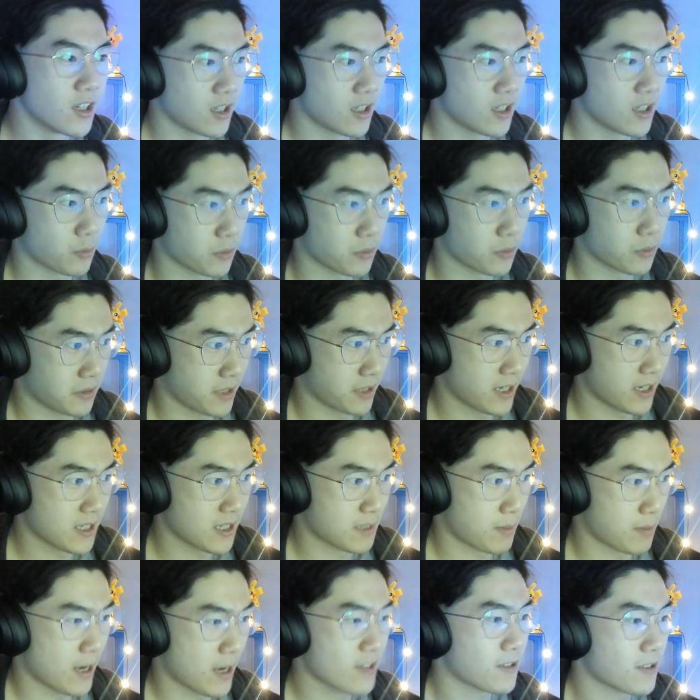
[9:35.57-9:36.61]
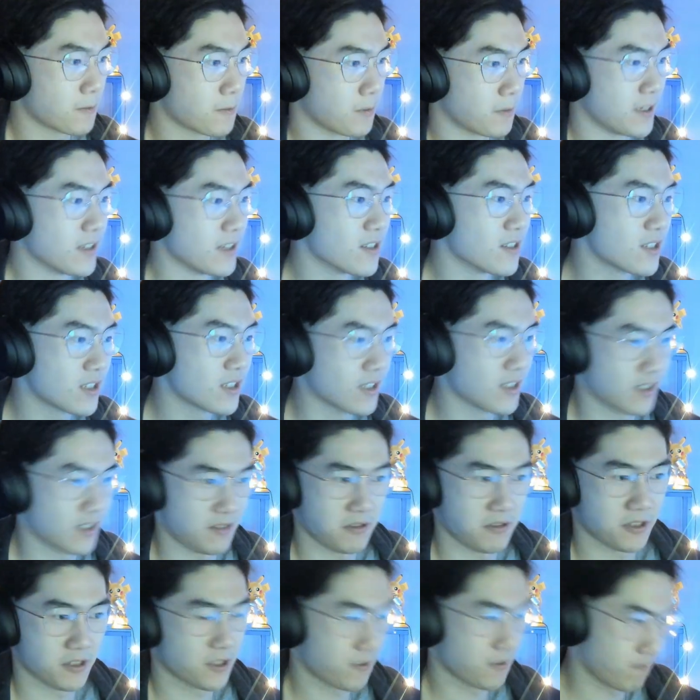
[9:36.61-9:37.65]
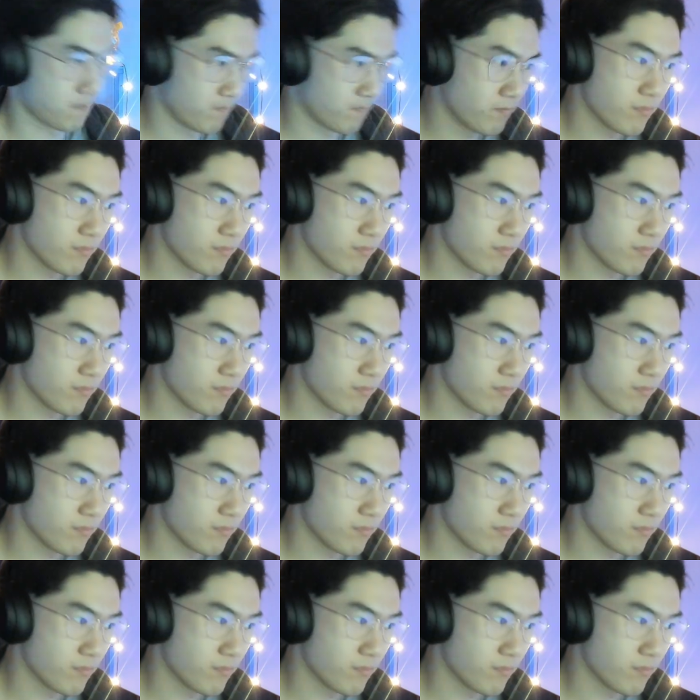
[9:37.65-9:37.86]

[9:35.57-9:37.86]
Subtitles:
a really nice masterpiece, is